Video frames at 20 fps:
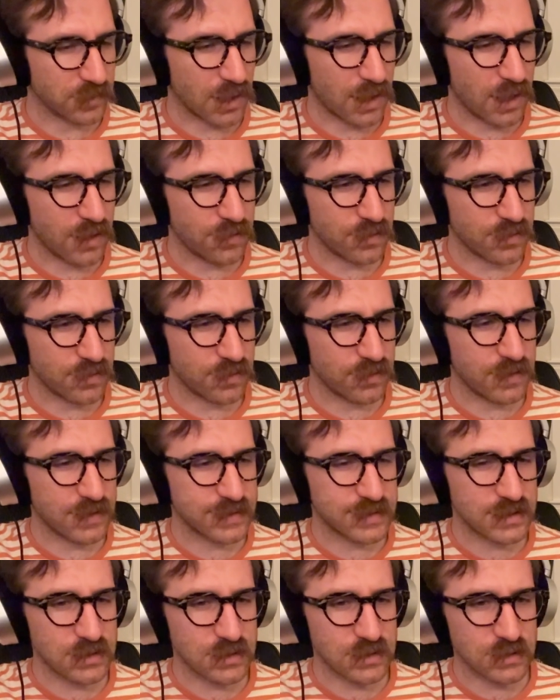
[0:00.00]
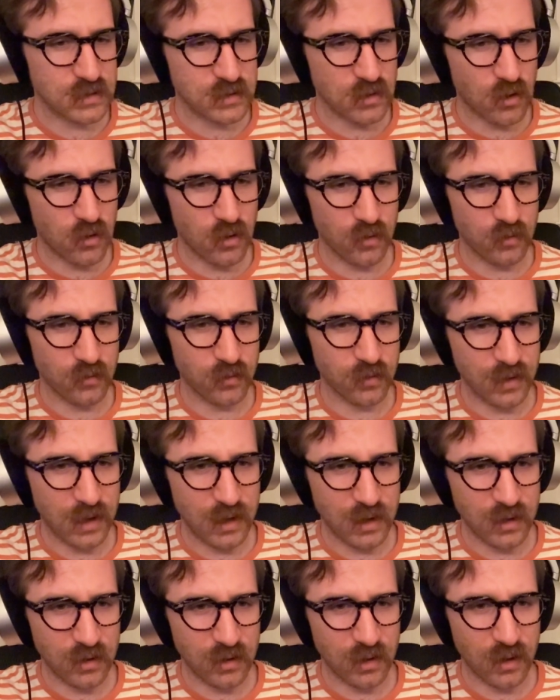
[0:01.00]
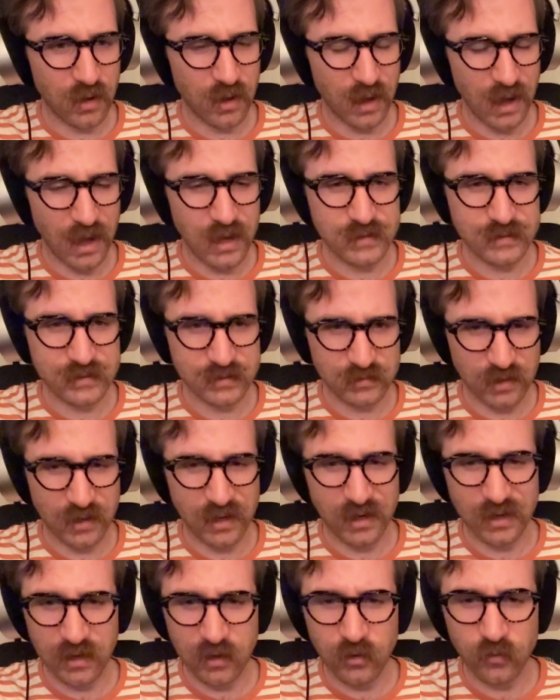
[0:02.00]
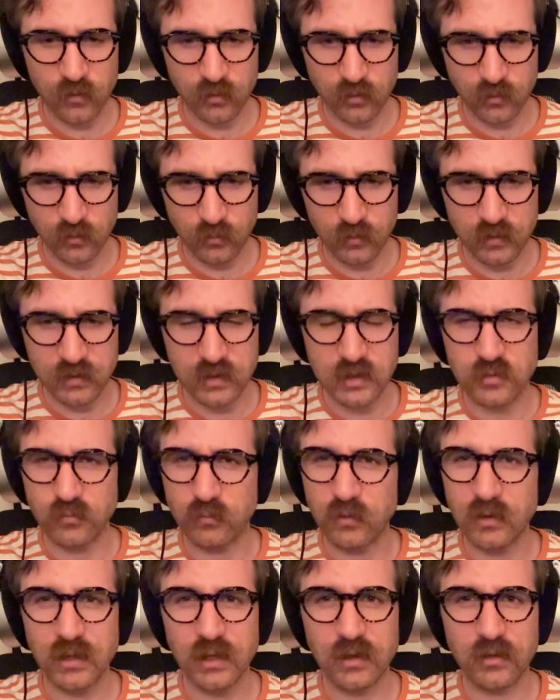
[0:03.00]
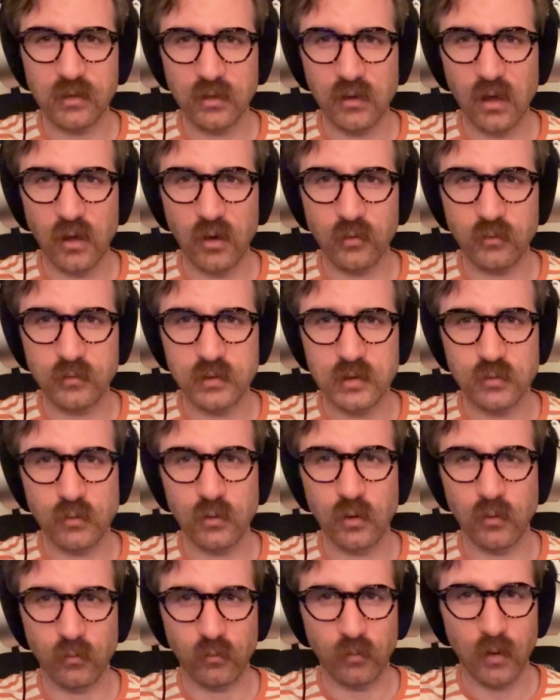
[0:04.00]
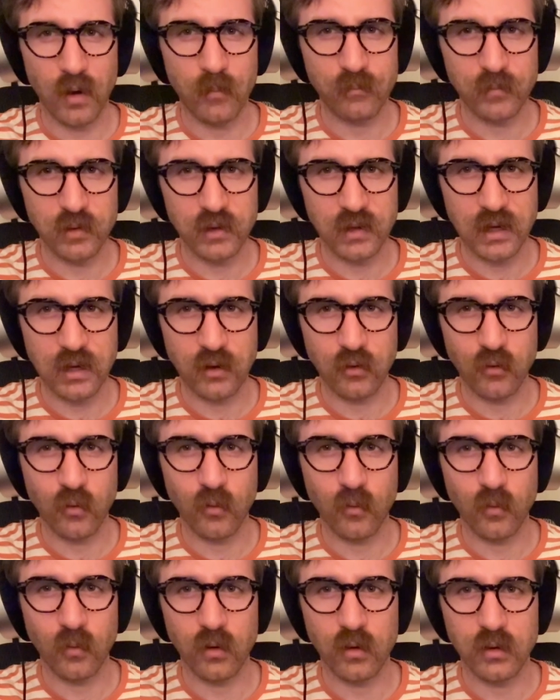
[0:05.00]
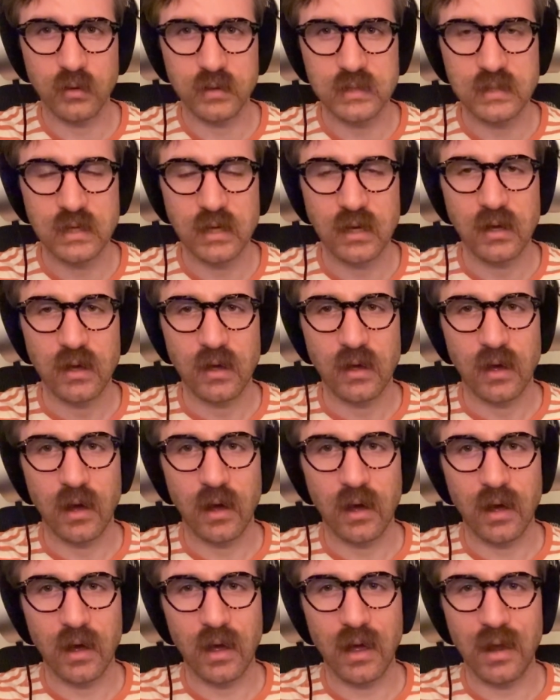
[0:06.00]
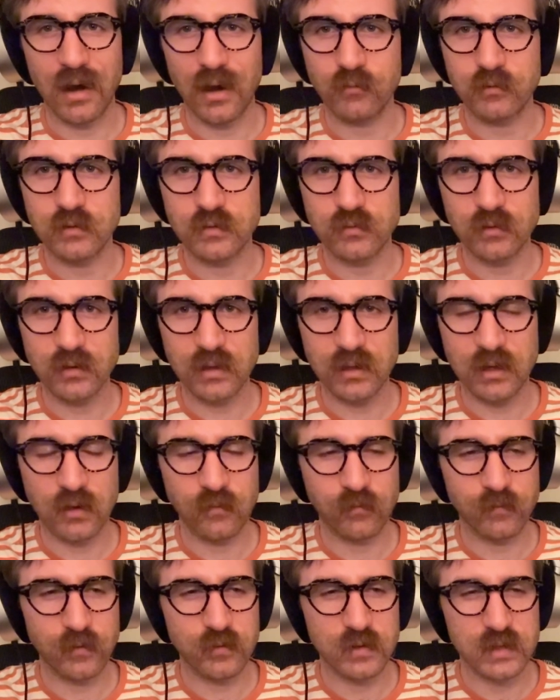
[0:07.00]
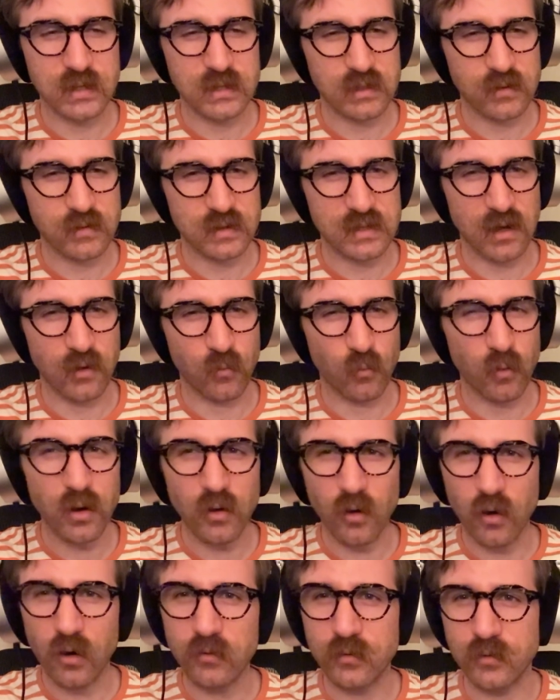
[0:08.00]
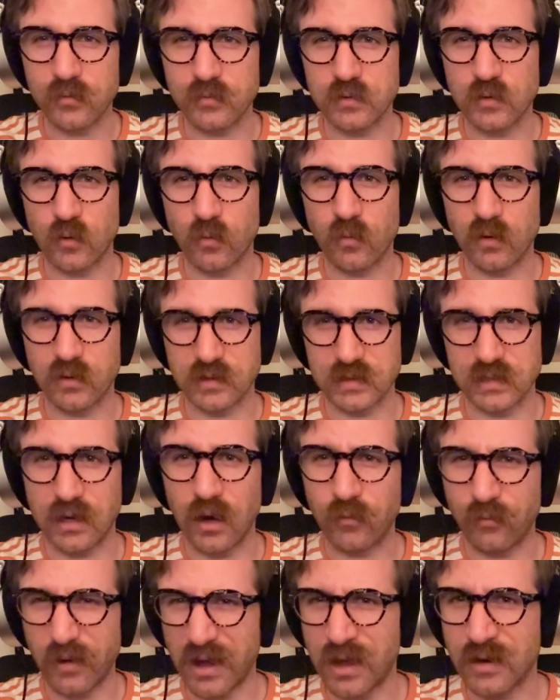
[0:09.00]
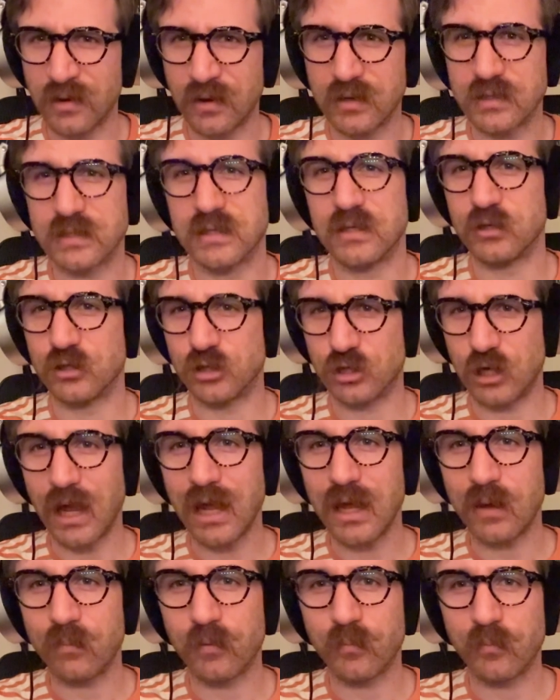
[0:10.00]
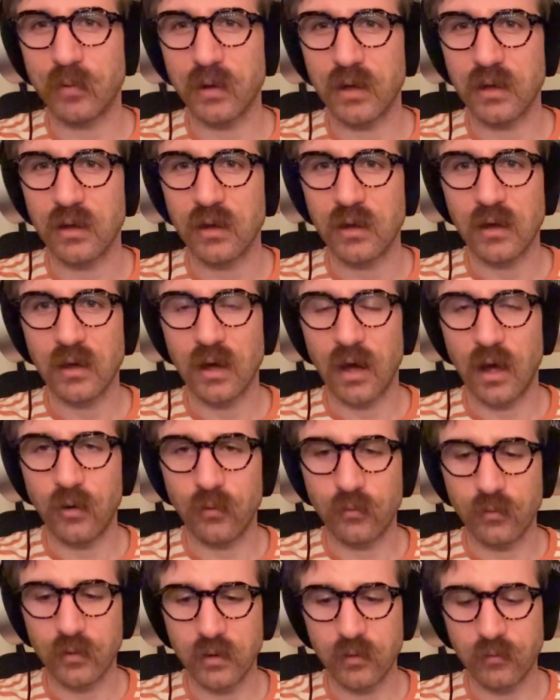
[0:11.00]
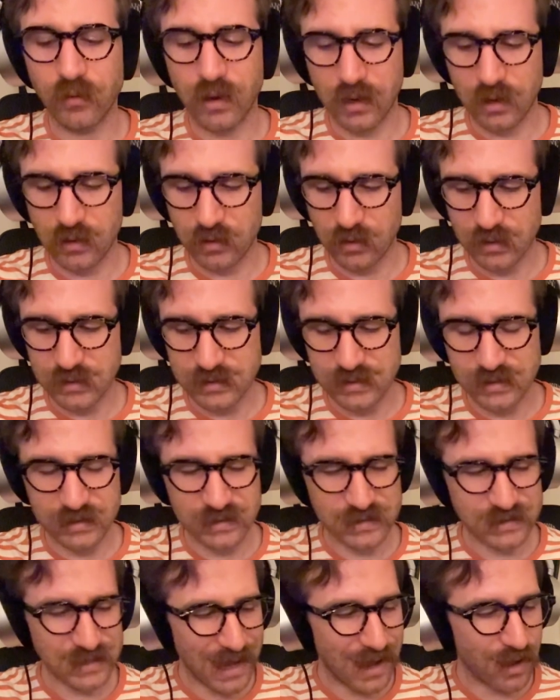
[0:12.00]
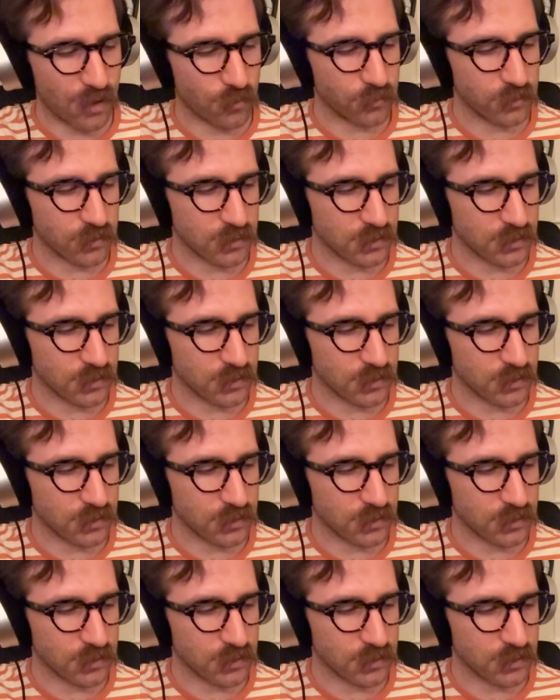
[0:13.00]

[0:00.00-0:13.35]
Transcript: And this is a song that has like an interlude with these really low sort of rumbling chords. And I was really confused because I was like, what are those chords? Like I recognize the shape, but I don't really recognize the sound.